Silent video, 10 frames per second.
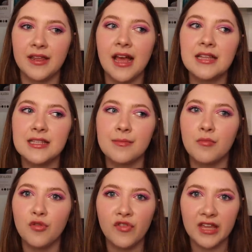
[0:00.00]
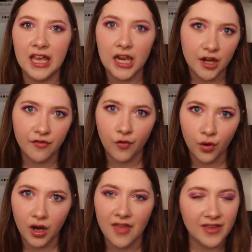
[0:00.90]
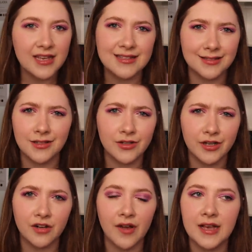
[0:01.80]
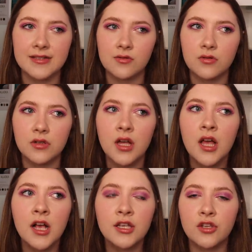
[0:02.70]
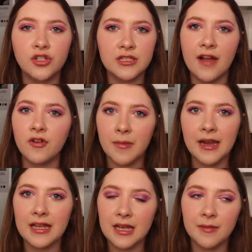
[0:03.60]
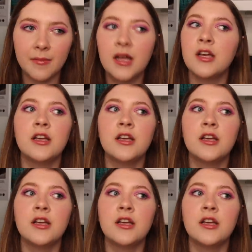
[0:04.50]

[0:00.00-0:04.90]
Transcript: but he ends up moving in for, I think, his senior year of high school. So she's never met him.